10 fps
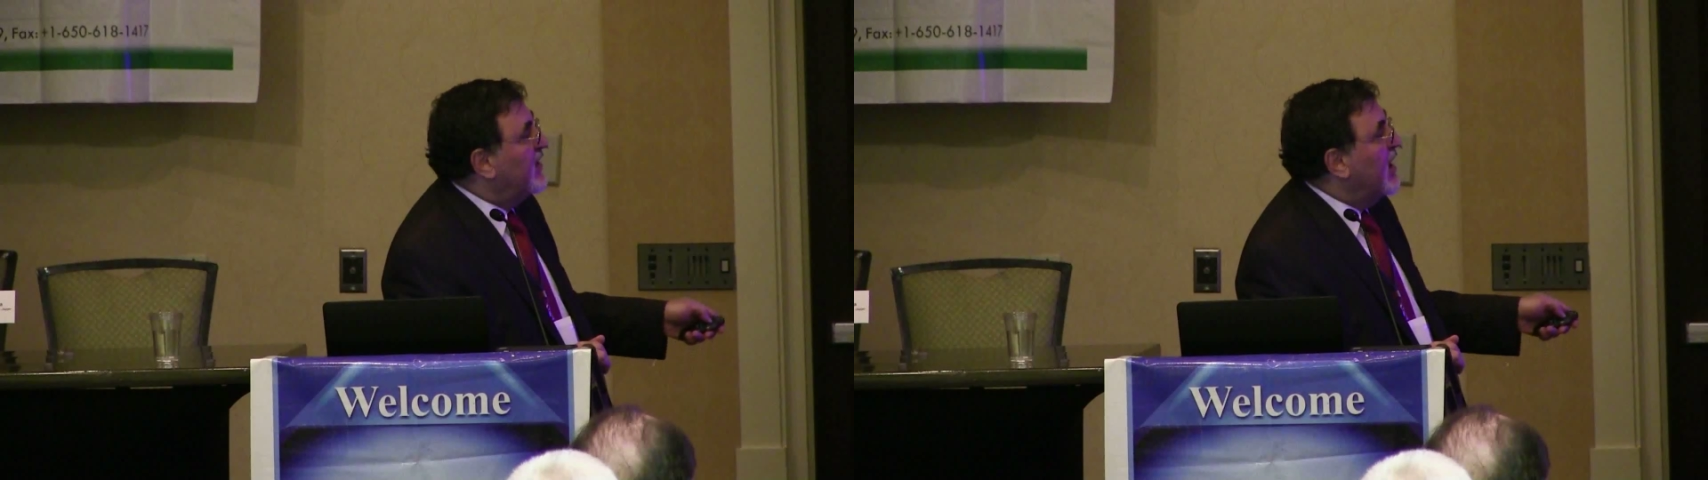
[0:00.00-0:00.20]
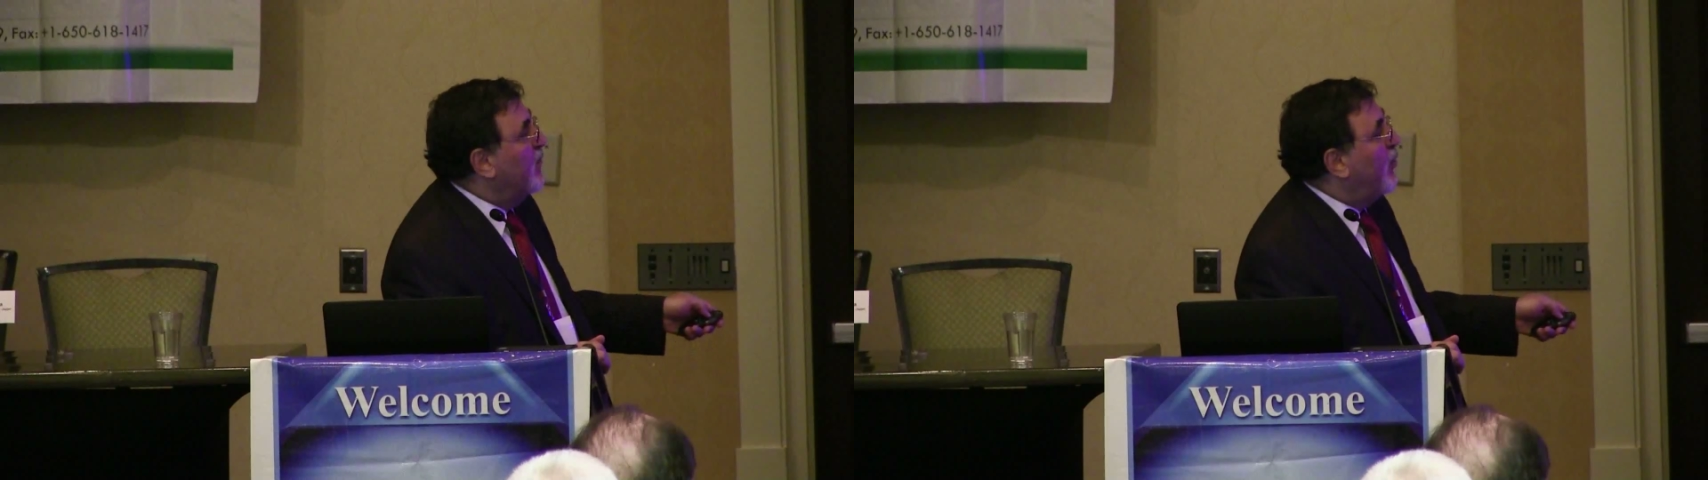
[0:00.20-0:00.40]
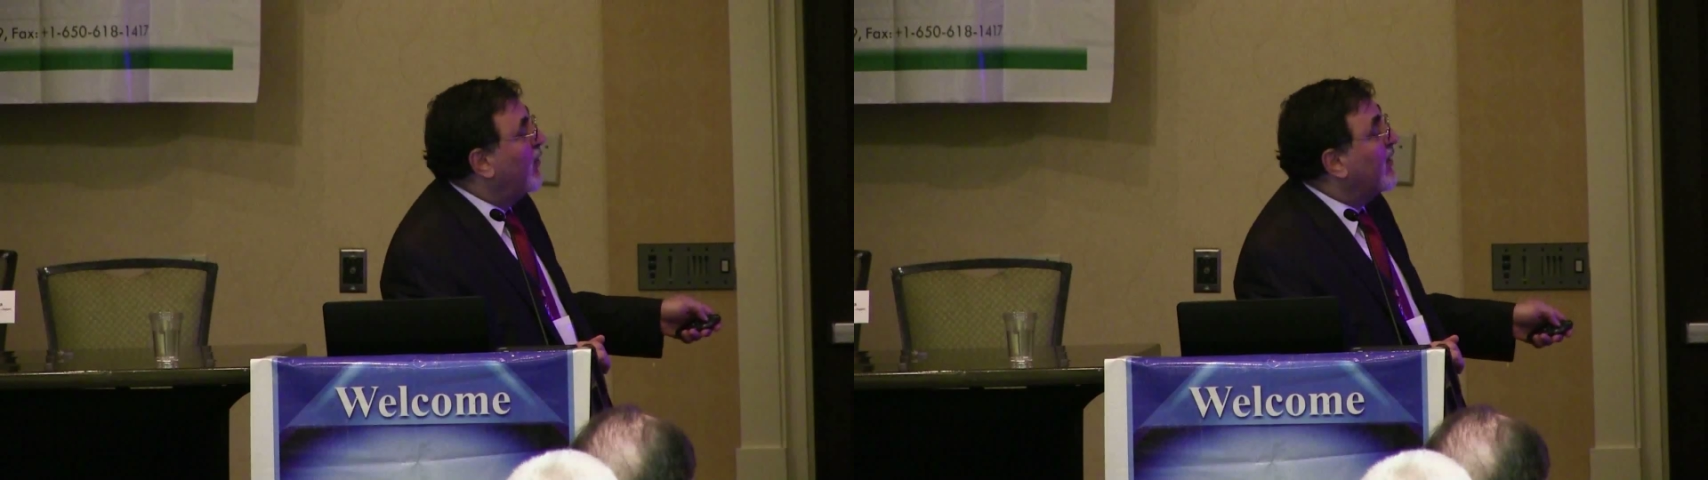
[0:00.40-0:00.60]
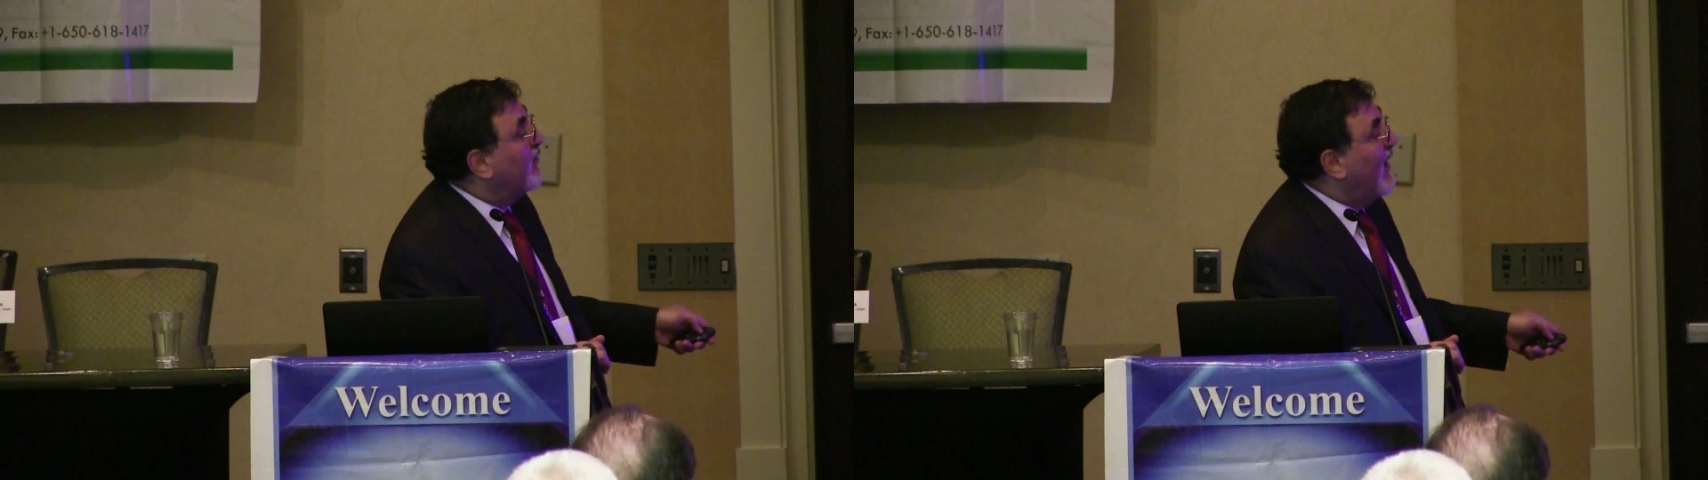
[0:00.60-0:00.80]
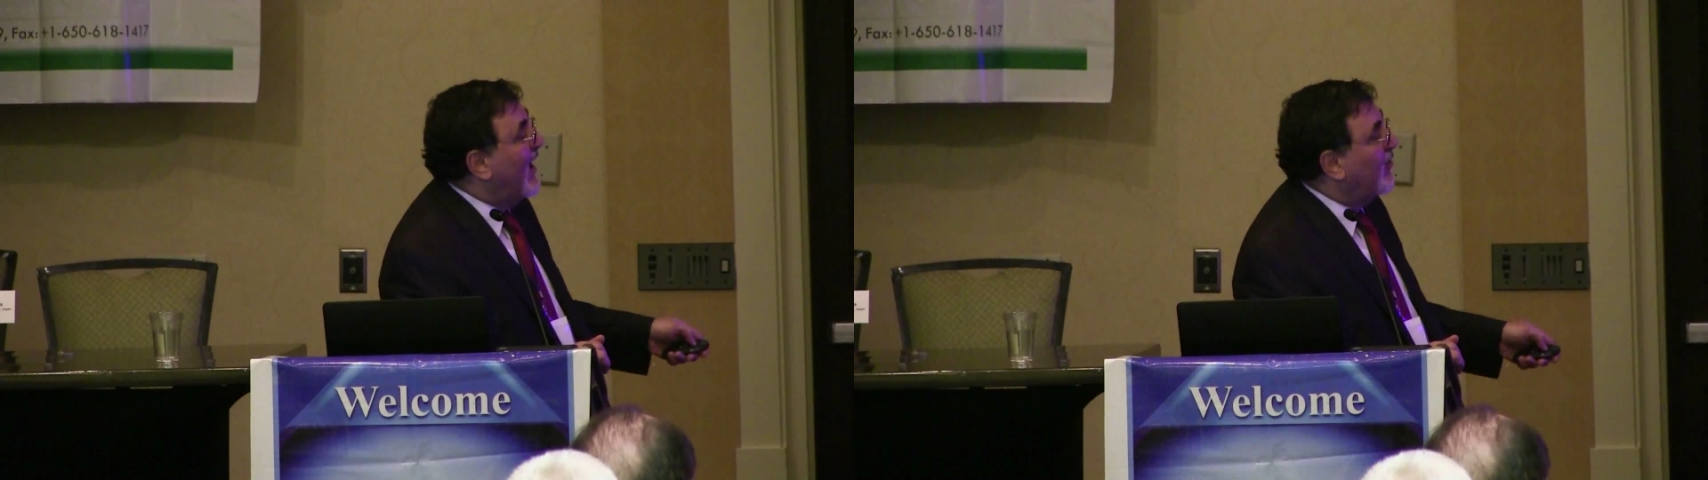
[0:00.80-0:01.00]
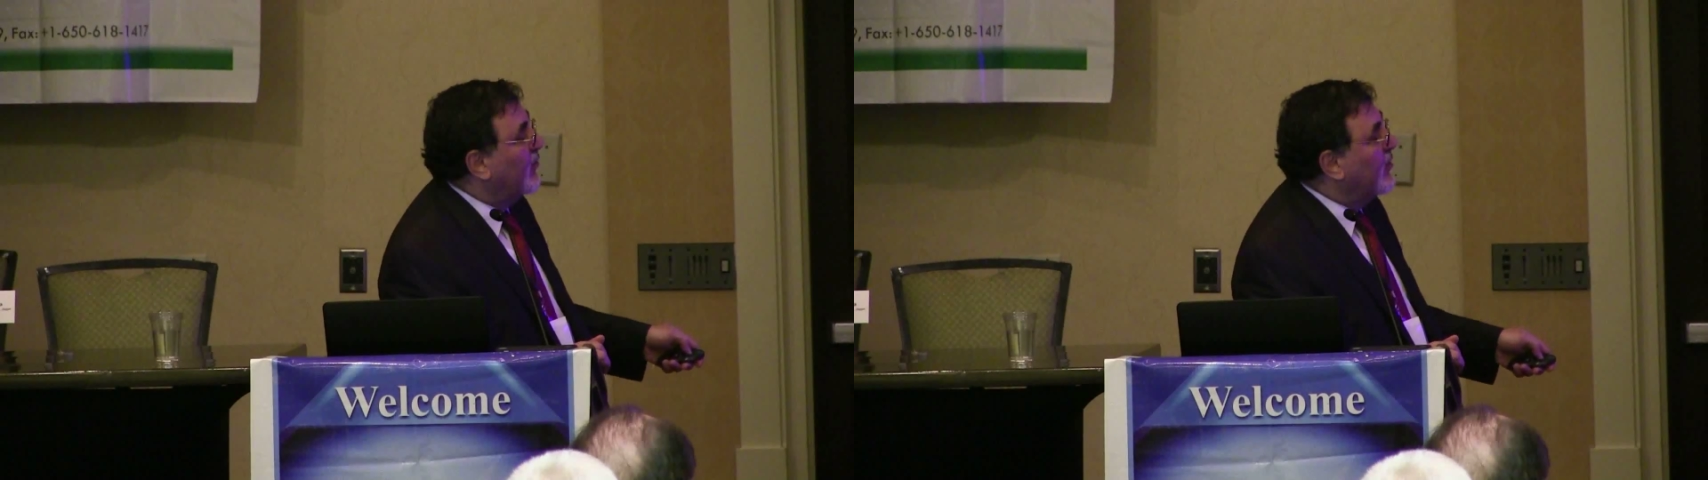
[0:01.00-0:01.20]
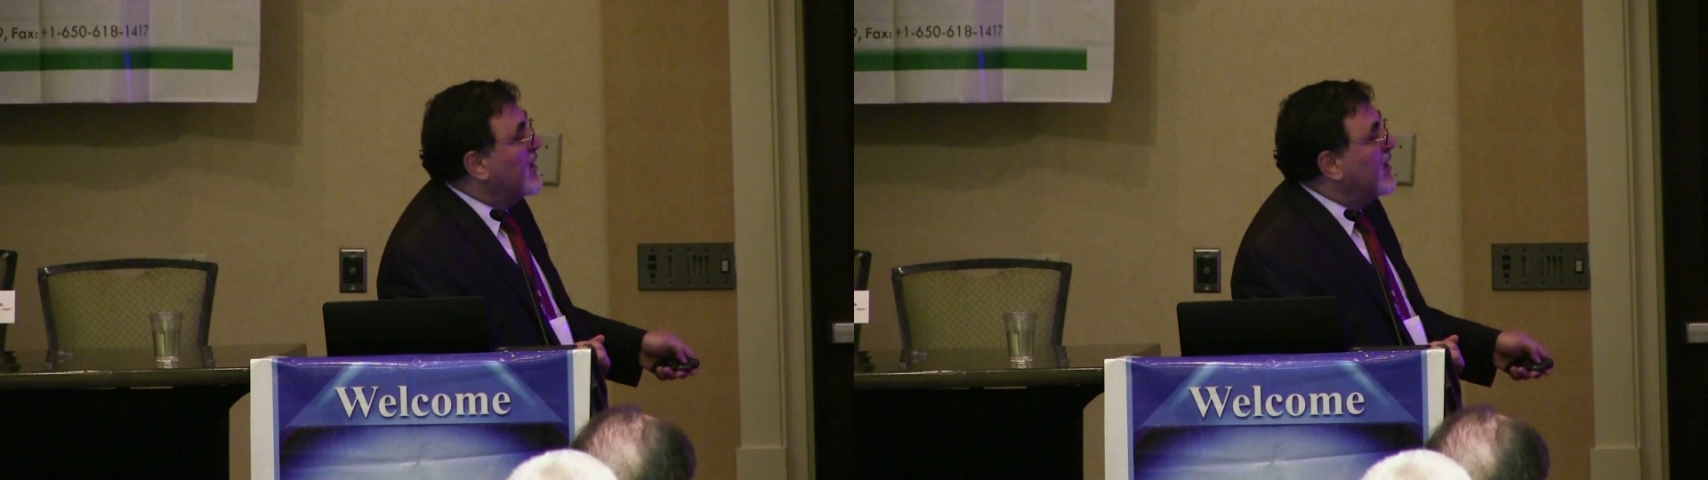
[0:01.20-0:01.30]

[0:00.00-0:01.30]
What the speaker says: important factor